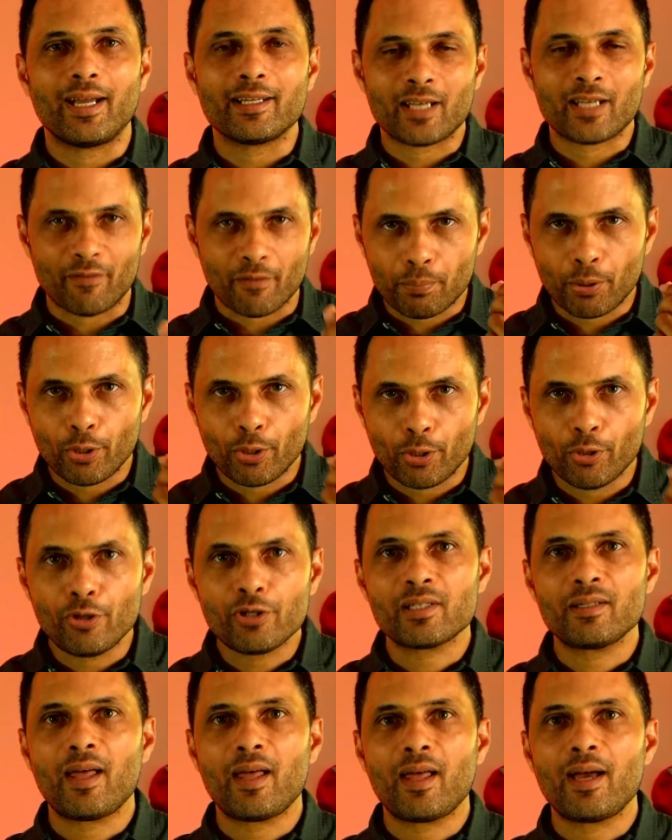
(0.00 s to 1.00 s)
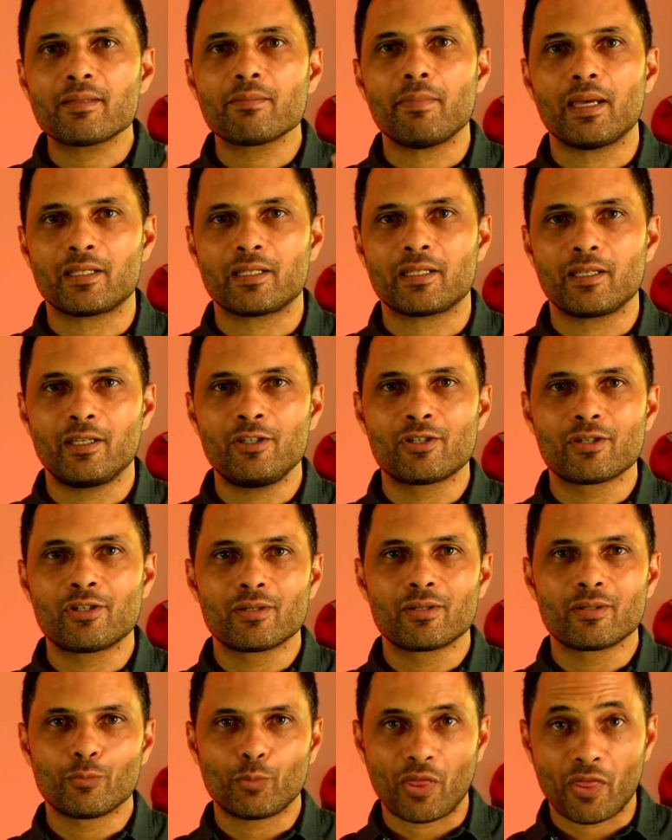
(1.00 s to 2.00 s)
to have a personalized message
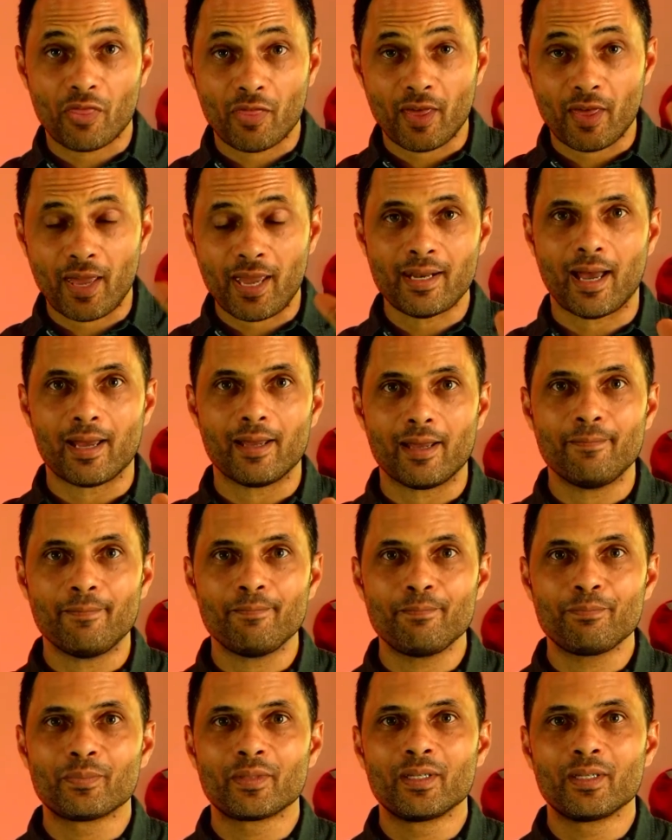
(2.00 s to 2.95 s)
with their name,